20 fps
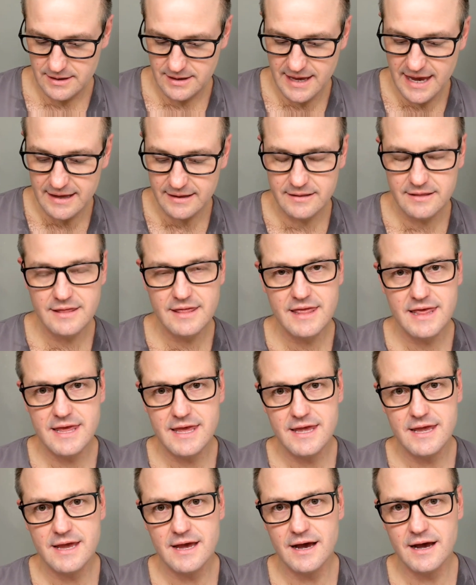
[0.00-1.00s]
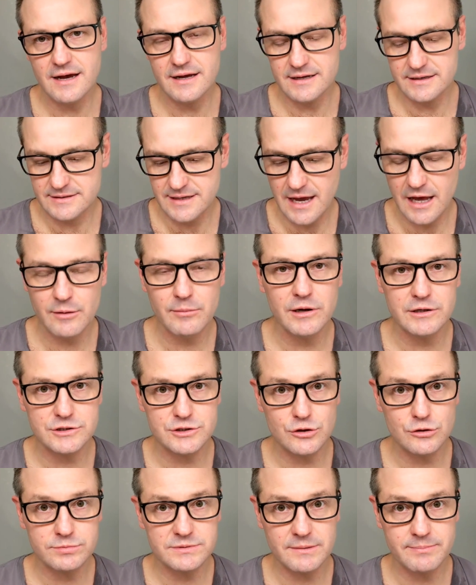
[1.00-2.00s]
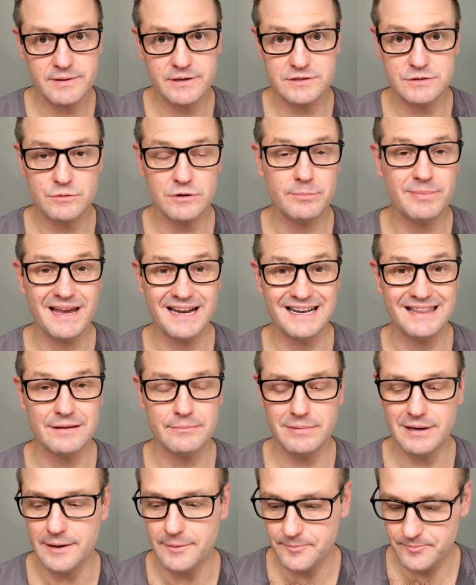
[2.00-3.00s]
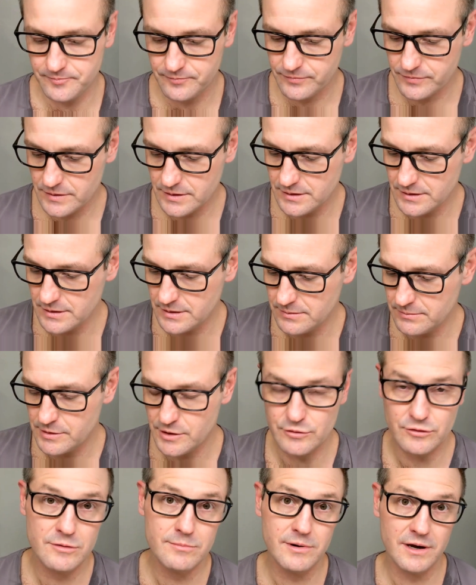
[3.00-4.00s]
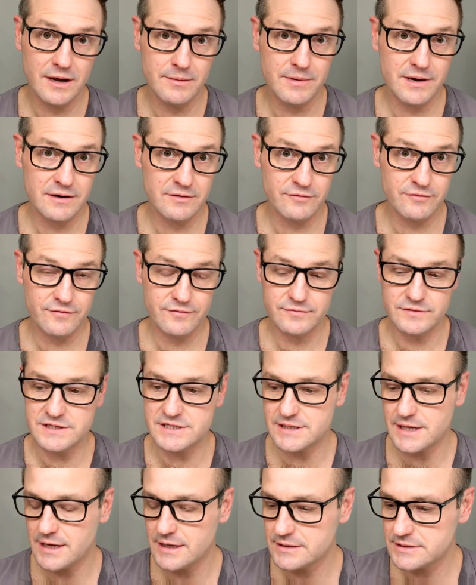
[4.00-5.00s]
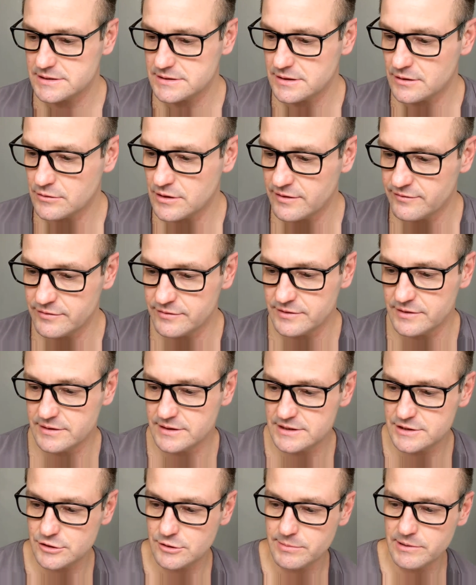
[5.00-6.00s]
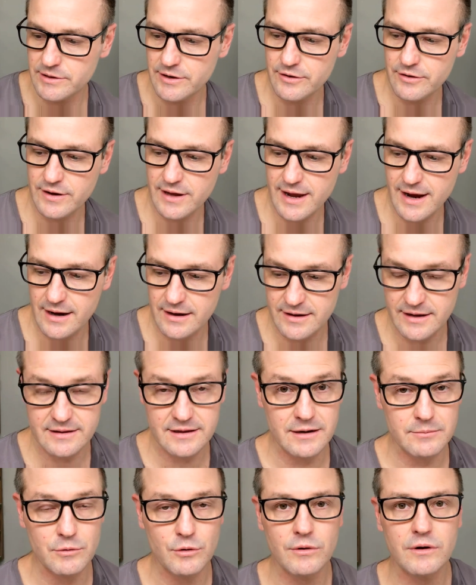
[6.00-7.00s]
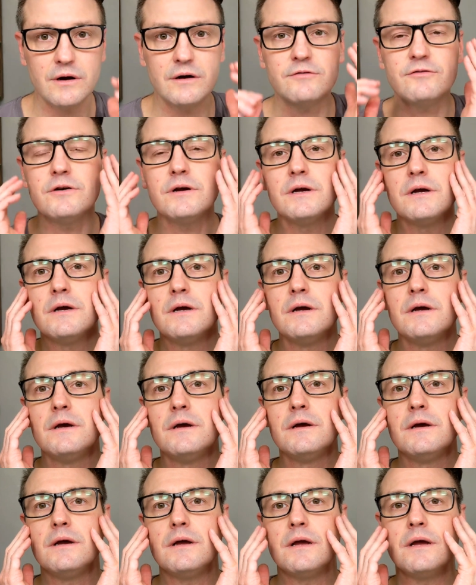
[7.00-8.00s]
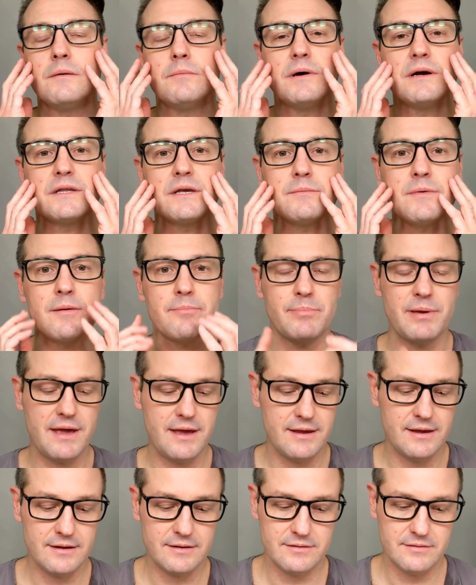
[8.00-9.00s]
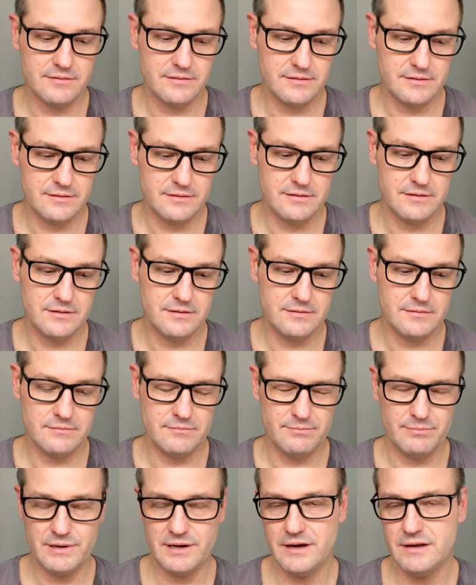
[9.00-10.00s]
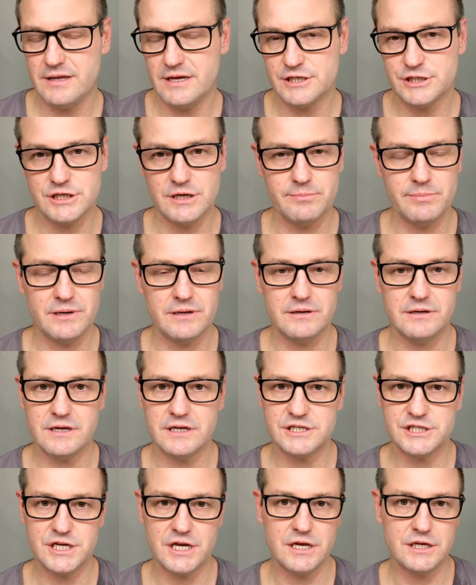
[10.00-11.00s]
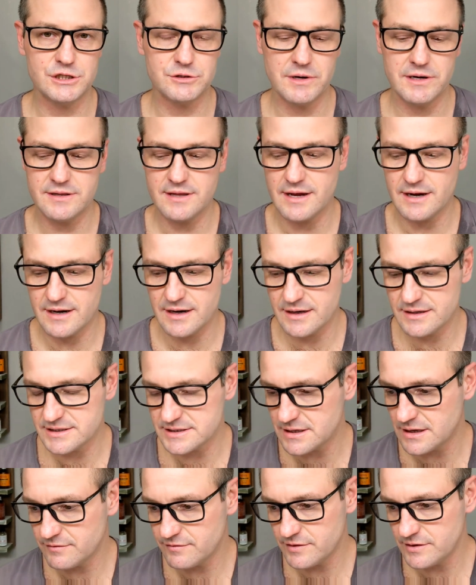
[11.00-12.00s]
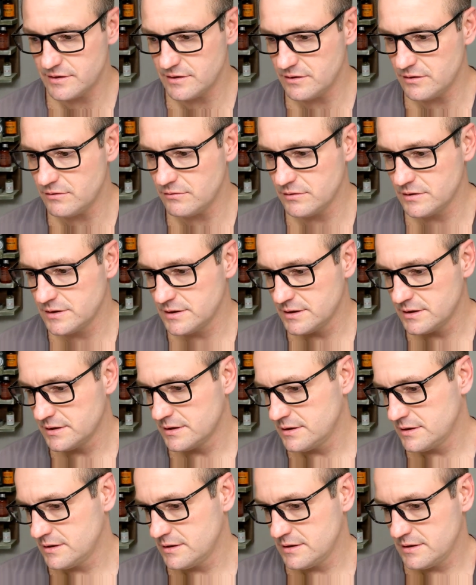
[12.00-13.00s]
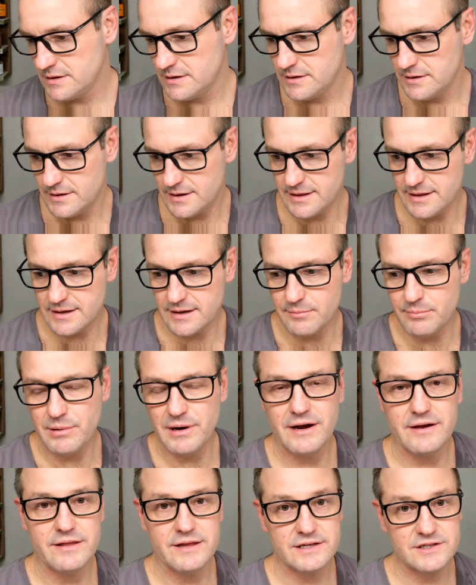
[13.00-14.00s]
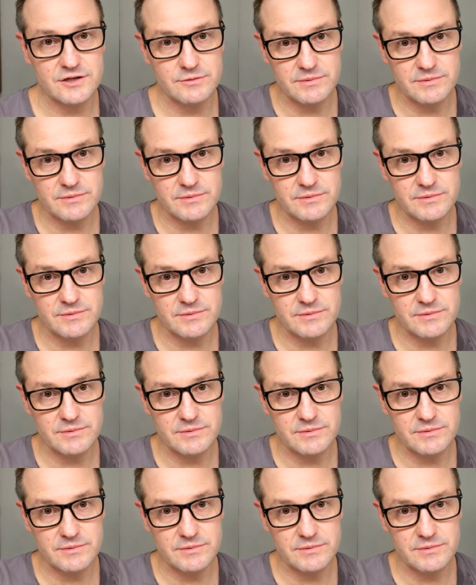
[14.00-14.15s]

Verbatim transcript: getting the uh, Talbot soaps up here is a real pain in the butt. Um, you can only buy them out of the States. They don't have a distributor here in Canada that I'm aware of. And by the time I pay it, pay the shipping, the exchange rate, and that kind of stuff, you know, and then I buy this